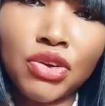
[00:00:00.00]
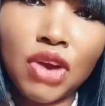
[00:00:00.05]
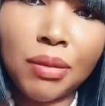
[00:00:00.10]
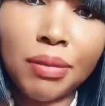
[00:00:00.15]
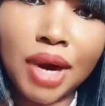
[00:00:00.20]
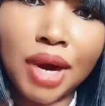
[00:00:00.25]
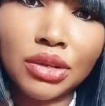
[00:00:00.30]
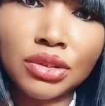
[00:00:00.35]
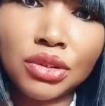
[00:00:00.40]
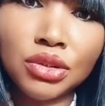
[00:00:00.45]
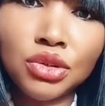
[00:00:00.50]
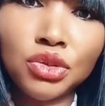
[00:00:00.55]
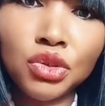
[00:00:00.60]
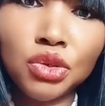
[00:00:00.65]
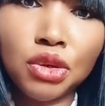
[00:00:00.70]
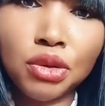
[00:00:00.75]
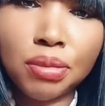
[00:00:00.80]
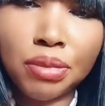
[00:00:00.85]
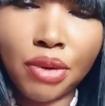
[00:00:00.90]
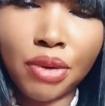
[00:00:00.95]
you're about to
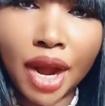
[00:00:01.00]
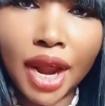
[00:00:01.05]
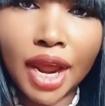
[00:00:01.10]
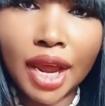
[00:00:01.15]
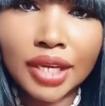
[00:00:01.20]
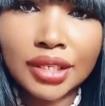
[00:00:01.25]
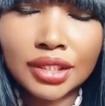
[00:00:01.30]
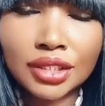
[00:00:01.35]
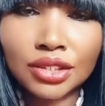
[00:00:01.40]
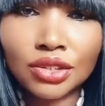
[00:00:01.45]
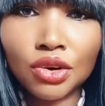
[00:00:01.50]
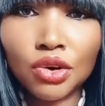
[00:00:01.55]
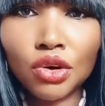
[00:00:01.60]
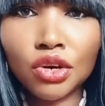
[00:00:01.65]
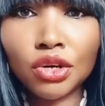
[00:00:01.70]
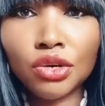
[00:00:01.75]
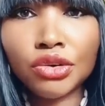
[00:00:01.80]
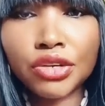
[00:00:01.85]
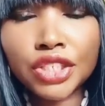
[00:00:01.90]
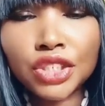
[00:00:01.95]
do prayers
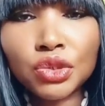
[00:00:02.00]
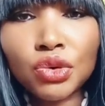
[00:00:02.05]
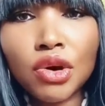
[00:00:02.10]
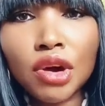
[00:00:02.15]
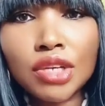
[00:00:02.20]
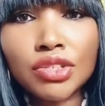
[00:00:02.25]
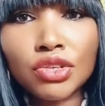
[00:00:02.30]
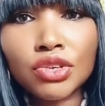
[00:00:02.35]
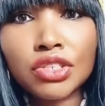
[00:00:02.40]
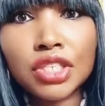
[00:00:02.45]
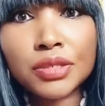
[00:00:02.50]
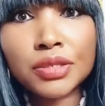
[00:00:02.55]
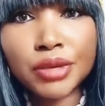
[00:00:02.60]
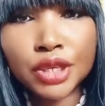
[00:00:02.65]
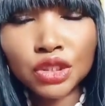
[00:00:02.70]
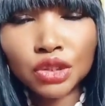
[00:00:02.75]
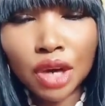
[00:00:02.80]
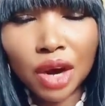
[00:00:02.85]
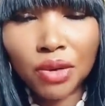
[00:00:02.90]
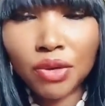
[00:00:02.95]
or rituals or
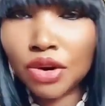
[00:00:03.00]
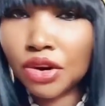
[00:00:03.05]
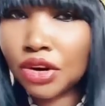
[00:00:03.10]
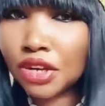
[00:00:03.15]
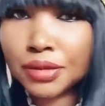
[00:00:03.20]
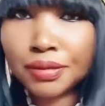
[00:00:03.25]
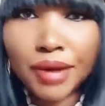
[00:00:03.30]
spiritual work,